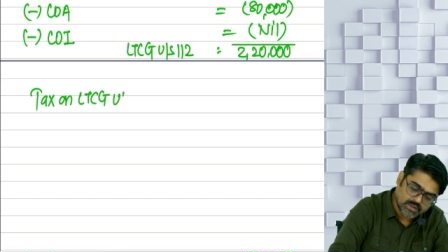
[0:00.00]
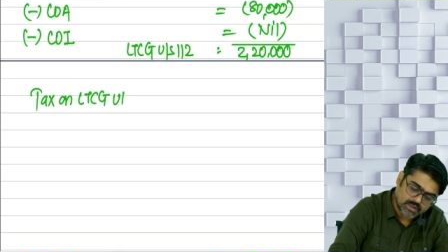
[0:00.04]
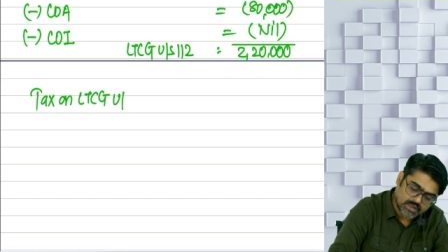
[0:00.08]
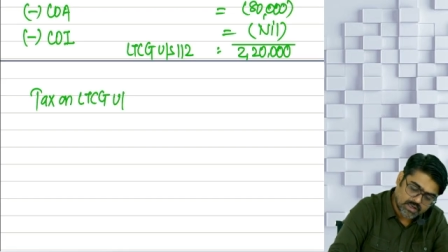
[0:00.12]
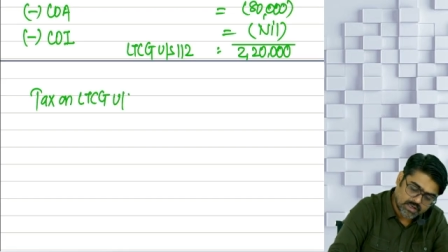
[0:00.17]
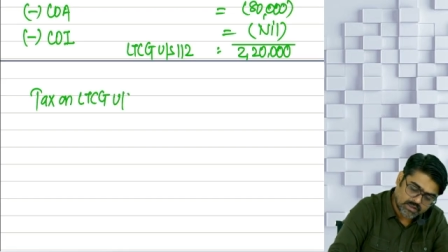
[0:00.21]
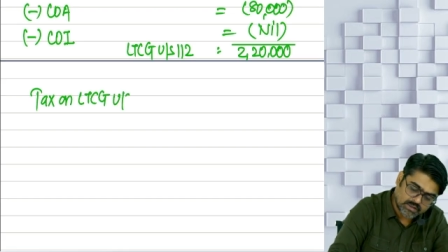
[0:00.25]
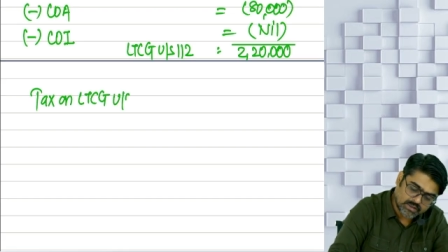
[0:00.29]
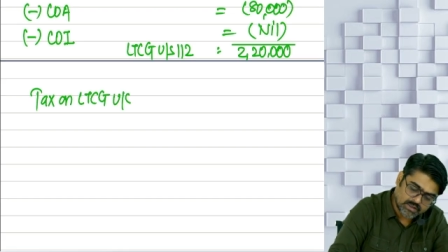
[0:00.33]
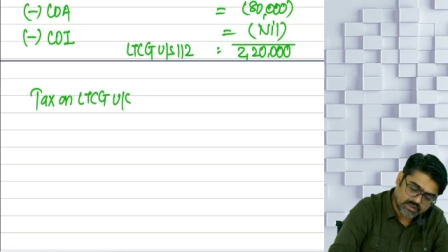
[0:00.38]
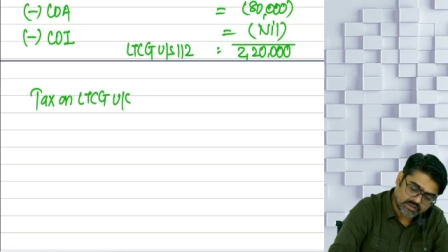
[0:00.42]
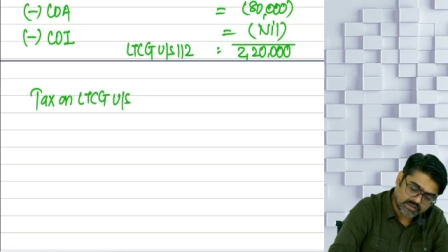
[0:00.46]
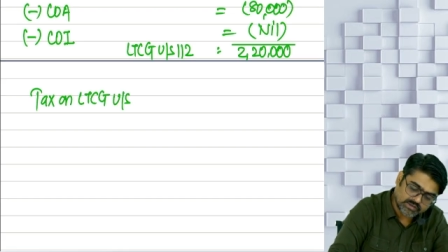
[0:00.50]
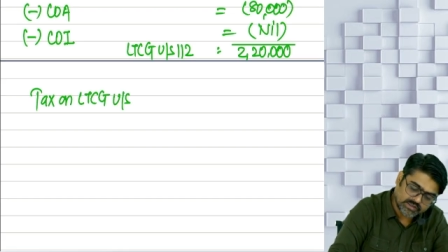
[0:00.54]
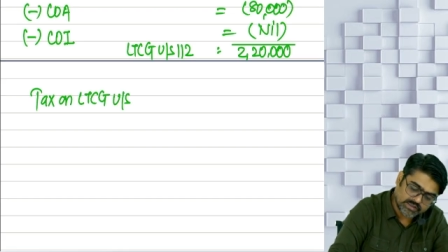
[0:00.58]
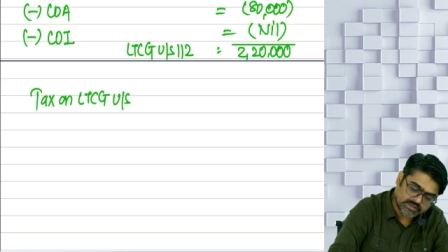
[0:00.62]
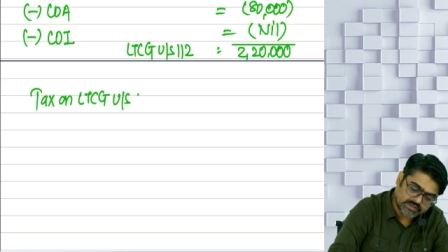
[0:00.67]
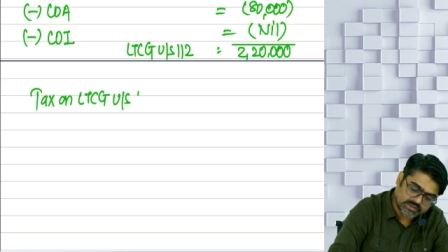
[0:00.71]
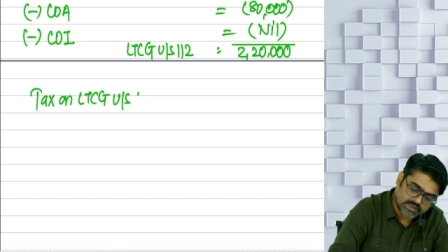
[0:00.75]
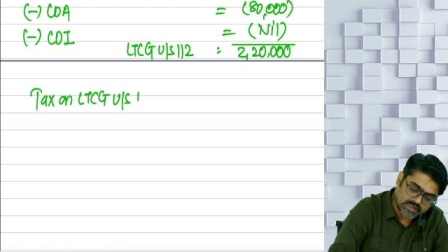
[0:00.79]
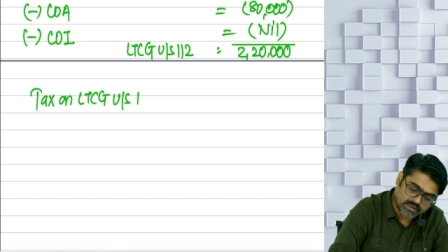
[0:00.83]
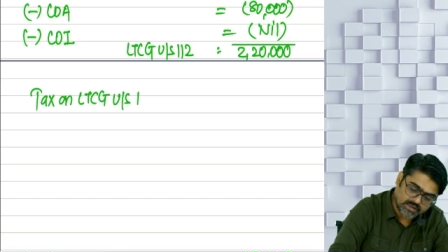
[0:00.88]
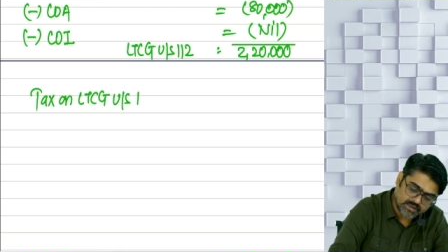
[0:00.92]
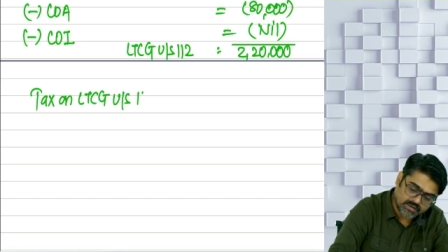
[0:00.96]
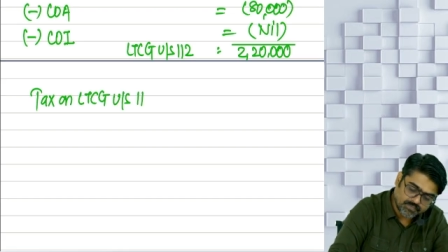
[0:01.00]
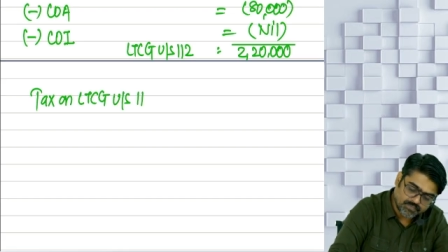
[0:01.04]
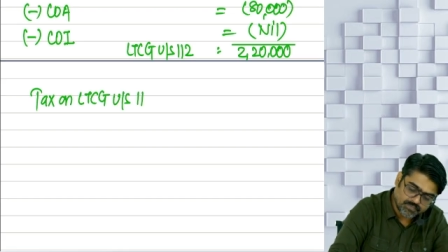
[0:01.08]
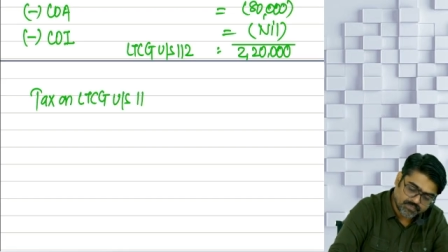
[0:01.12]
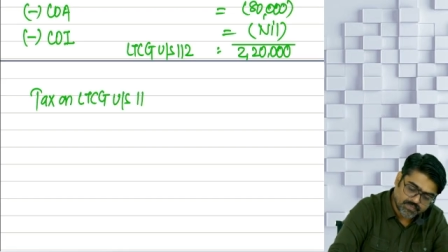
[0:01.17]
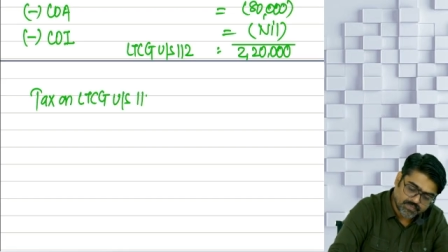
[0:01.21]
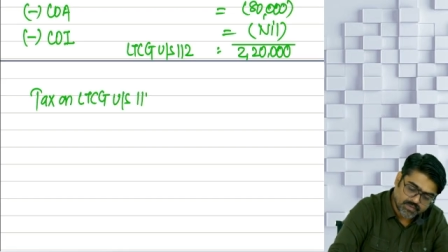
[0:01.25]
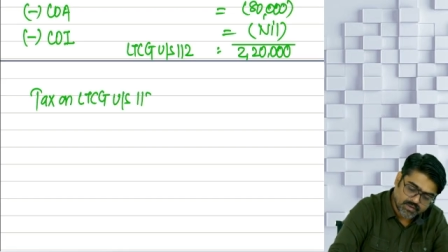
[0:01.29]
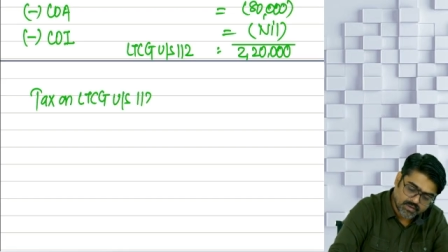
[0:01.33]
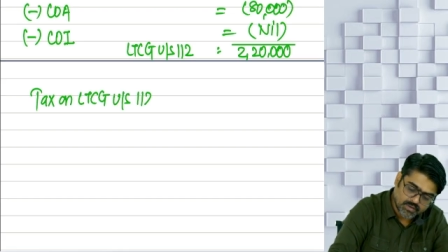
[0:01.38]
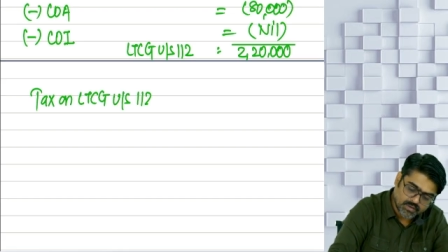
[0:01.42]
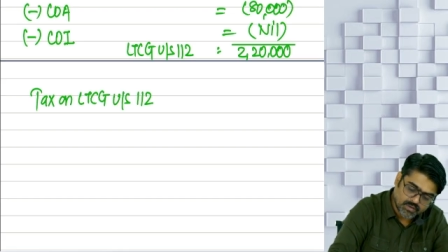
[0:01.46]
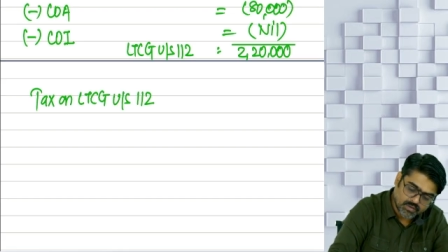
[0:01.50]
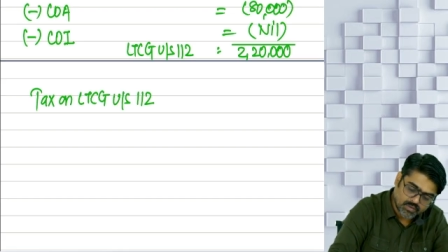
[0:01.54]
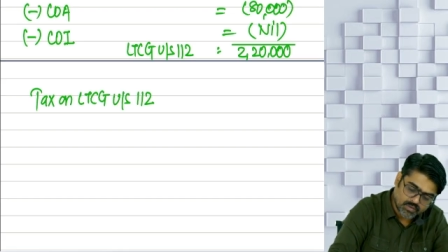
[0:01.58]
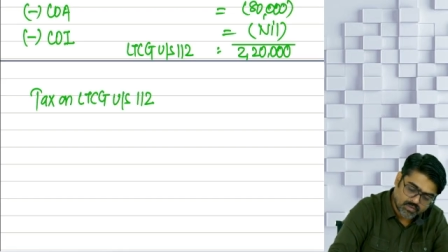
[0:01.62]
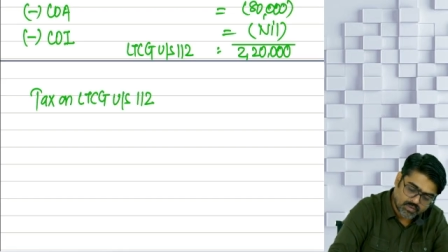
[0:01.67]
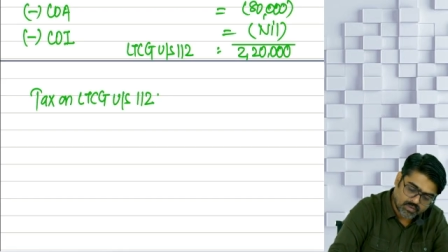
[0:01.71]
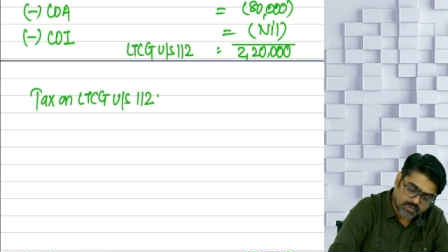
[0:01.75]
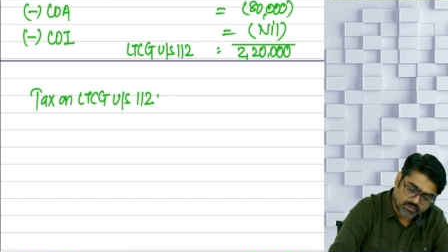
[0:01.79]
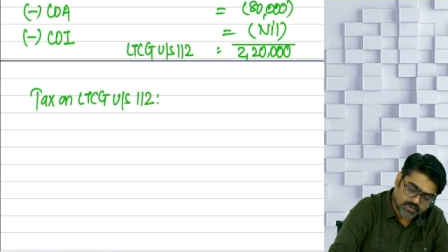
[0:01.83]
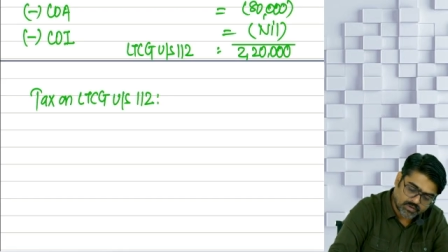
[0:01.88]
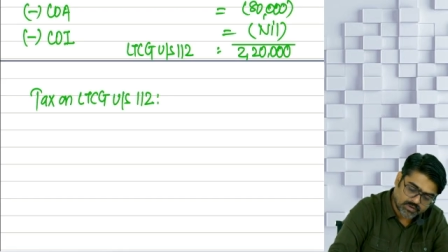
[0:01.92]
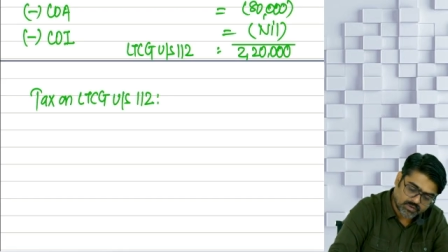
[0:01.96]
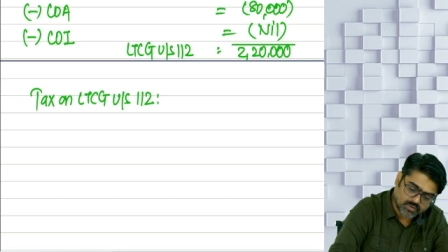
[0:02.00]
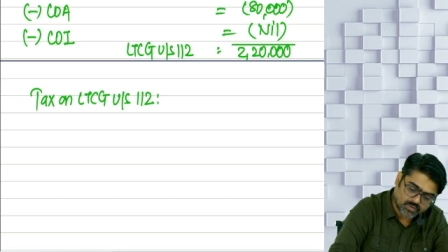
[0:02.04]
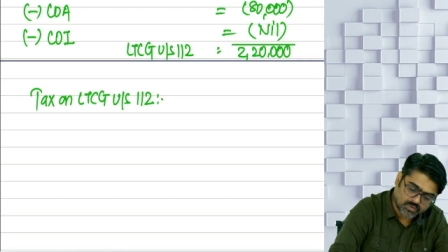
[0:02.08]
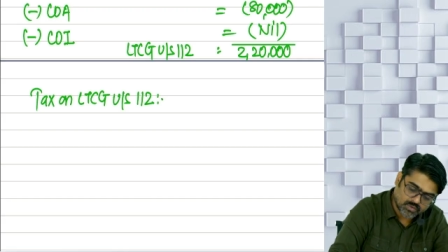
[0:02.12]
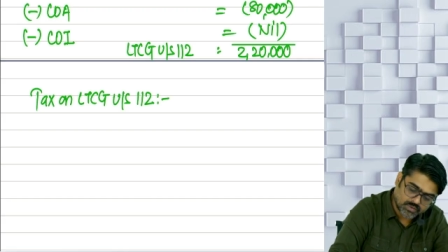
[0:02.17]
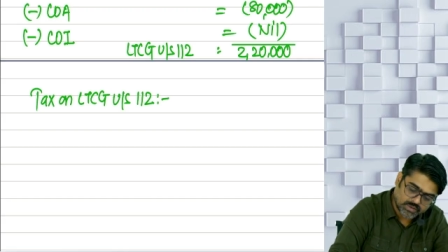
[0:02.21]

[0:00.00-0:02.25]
under section 112.